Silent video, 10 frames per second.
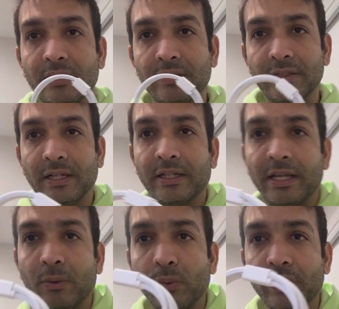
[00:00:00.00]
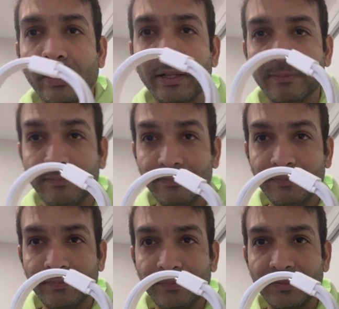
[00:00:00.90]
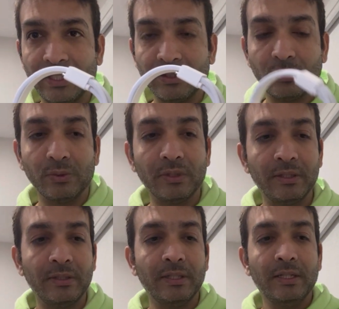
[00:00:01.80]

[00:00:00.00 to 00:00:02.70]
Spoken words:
that came with it. That's cool.